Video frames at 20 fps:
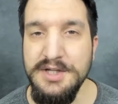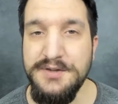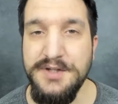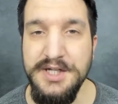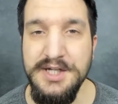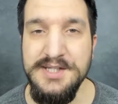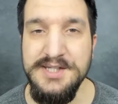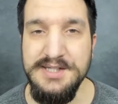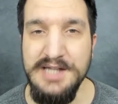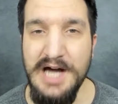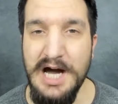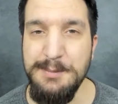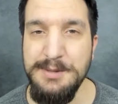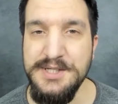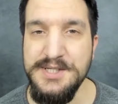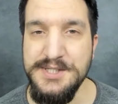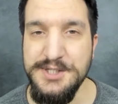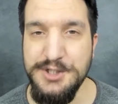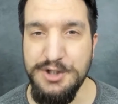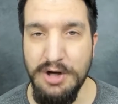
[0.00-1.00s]
The
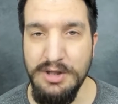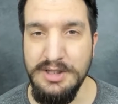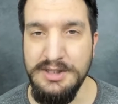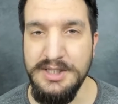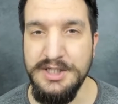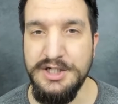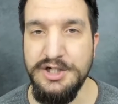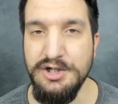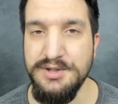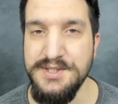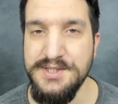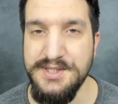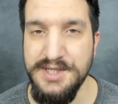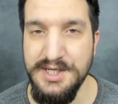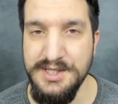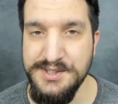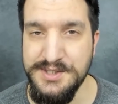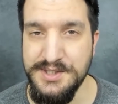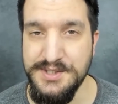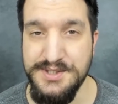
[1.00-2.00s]
Islamic scholarly
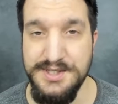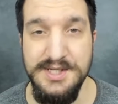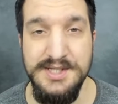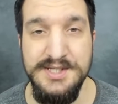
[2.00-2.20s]
consensus